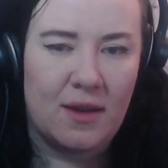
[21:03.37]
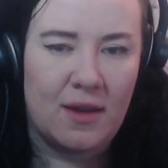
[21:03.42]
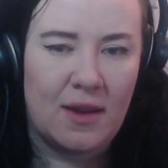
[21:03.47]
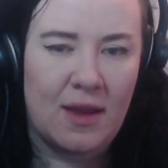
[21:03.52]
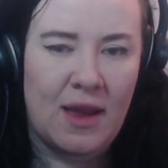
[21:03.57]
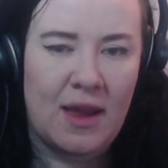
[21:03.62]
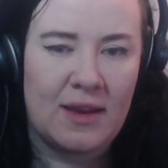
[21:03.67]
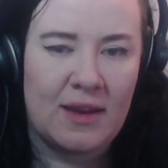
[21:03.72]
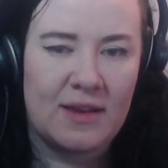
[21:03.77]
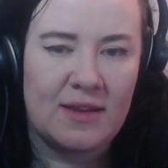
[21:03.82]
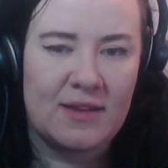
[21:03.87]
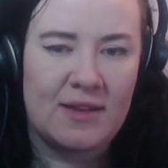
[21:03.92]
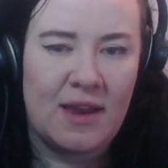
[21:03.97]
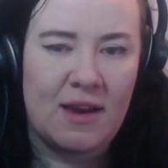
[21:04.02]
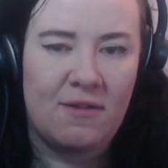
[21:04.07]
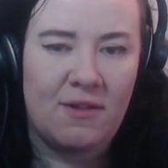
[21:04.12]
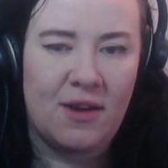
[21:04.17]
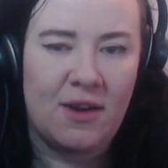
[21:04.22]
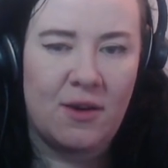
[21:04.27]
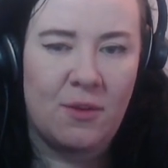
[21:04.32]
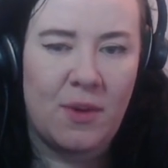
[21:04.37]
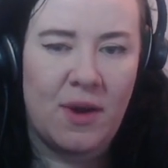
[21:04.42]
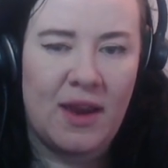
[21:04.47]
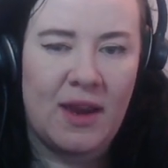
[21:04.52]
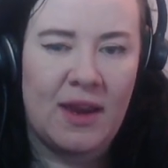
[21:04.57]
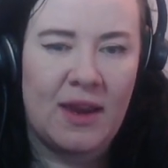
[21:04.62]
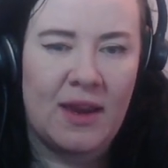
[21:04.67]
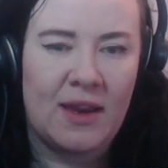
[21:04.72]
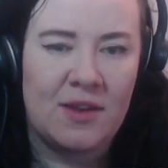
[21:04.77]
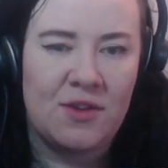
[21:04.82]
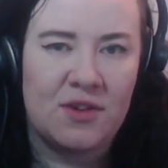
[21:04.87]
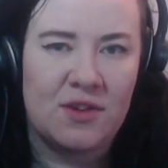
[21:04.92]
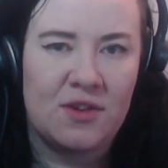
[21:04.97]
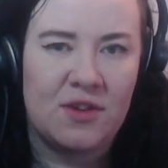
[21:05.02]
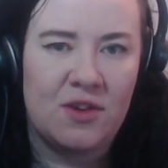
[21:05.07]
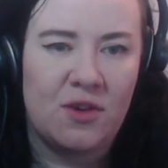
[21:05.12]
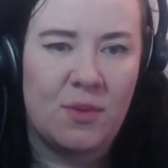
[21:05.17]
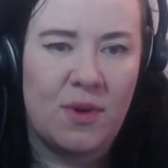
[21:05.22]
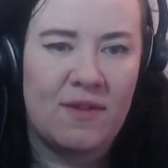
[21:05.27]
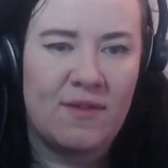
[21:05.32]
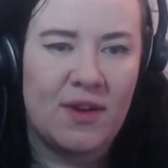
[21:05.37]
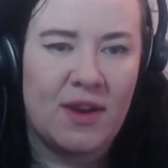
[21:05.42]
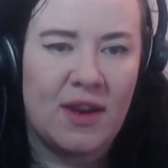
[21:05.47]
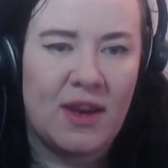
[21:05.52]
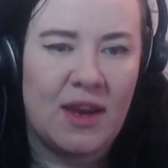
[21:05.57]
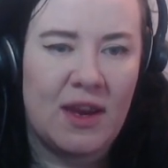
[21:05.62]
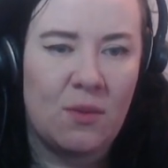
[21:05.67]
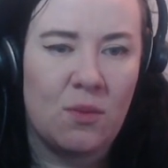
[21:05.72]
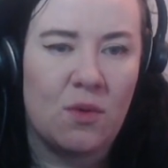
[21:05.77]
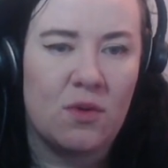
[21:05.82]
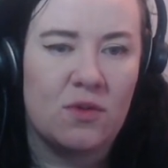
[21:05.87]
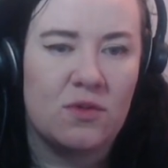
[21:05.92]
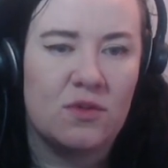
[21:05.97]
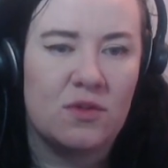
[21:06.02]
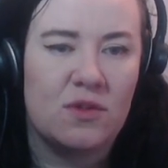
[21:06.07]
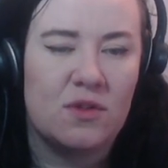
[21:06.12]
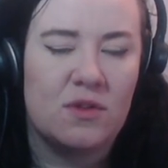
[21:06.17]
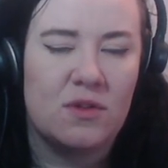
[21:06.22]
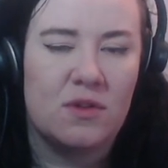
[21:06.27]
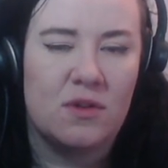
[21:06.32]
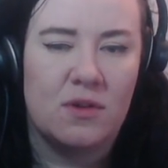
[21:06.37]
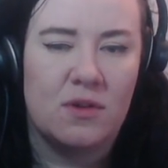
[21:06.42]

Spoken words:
annex area where he can just do whatever he wants.